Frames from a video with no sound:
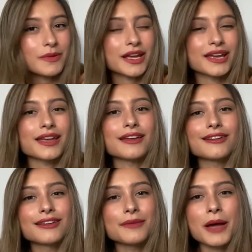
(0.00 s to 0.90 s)
be a
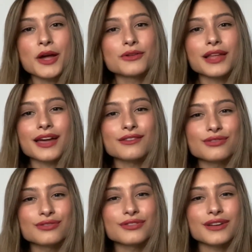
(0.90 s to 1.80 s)
kid in my own
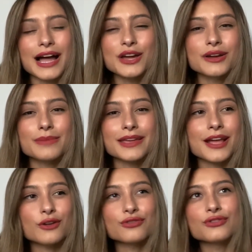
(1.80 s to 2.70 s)
life. I couldn't be
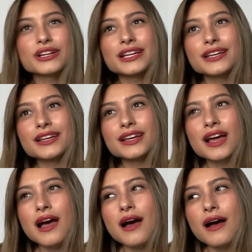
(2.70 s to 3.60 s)

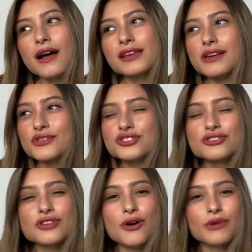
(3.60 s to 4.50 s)
carefree because I was
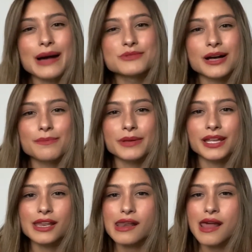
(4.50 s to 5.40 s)
so wrapped up
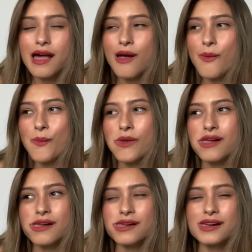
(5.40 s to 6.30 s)
in
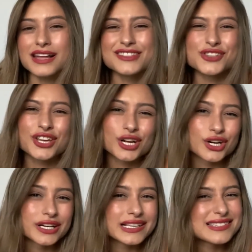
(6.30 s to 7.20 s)

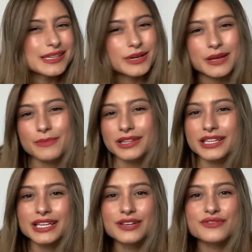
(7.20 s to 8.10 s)
insecurities, limiting
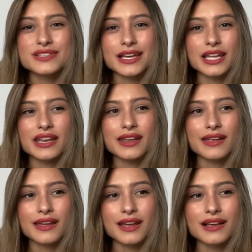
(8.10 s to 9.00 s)
beliefs, and
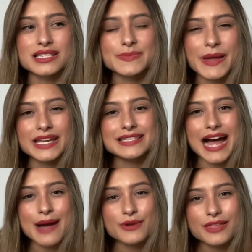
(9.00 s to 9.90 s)
spending
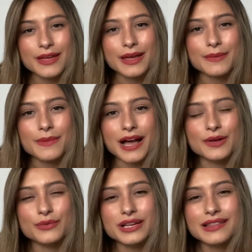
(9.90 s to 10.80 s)
time with him. I
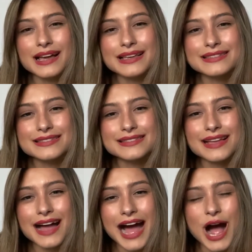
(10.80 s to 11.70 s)
realized
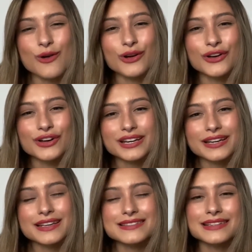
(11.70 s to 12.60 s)
how good
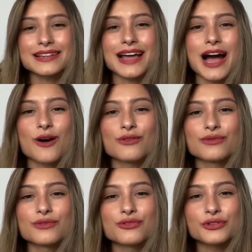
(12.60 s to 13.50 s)
it is and
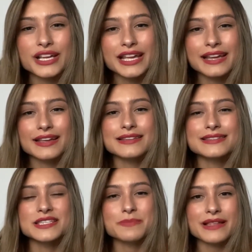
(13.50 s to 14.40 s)
how freeing it is
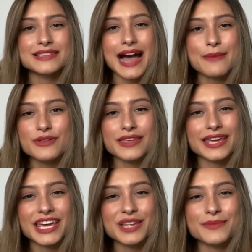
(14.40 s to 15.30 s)
to spend time with a
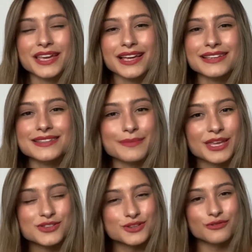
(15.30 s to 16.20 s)
kid, because it
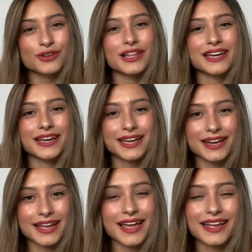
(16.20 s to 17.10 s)
makes you feel like a
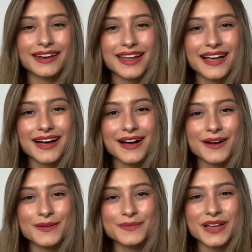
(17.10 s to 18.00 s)
kid again.
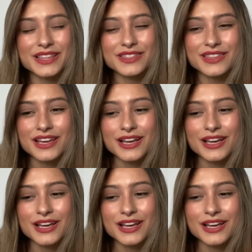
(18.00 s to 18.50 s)
And